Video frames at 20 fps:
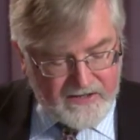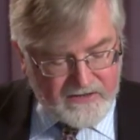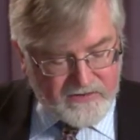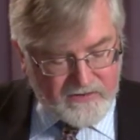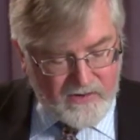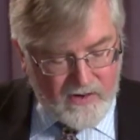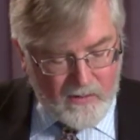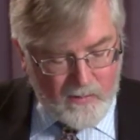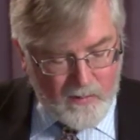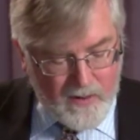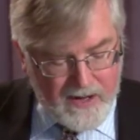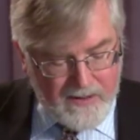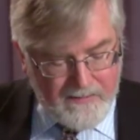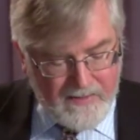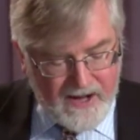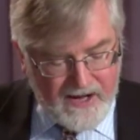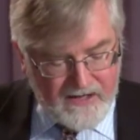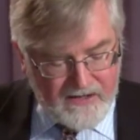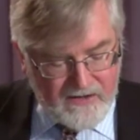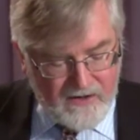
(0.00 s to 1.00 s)
so that we
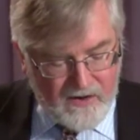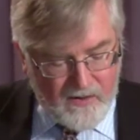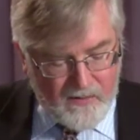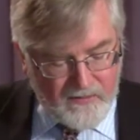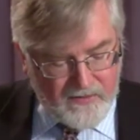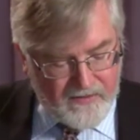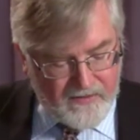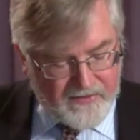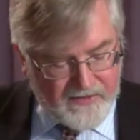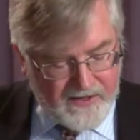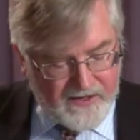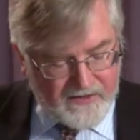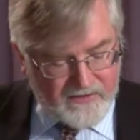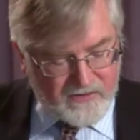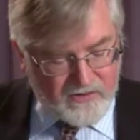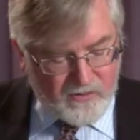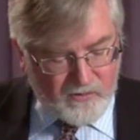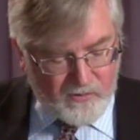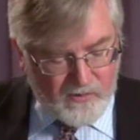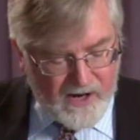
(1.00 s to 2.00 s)
might know the
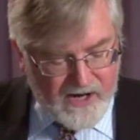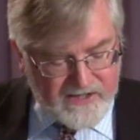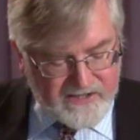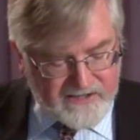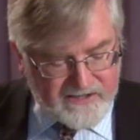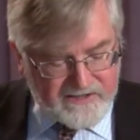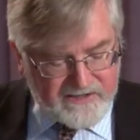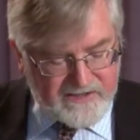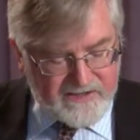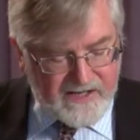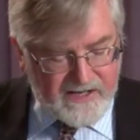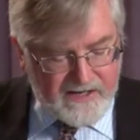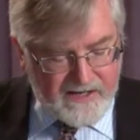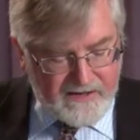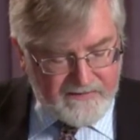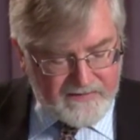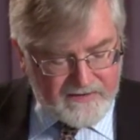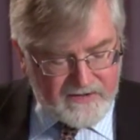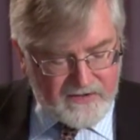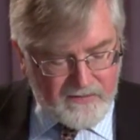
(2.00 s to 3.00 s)
things graciously
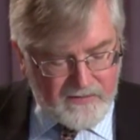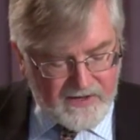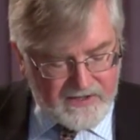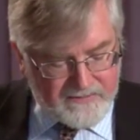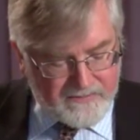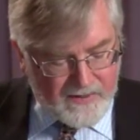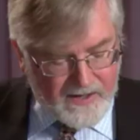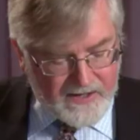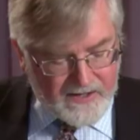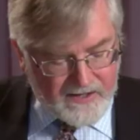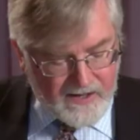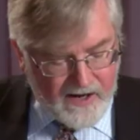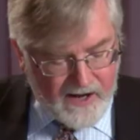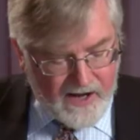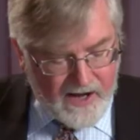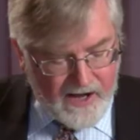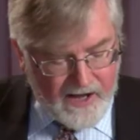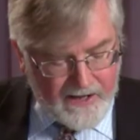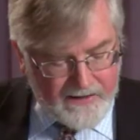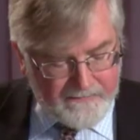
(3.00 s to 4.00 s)
given to us by
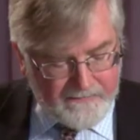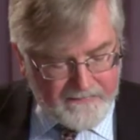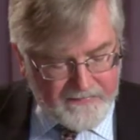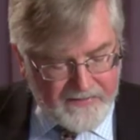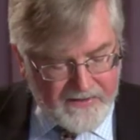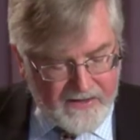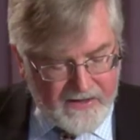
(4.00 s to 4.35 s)
God,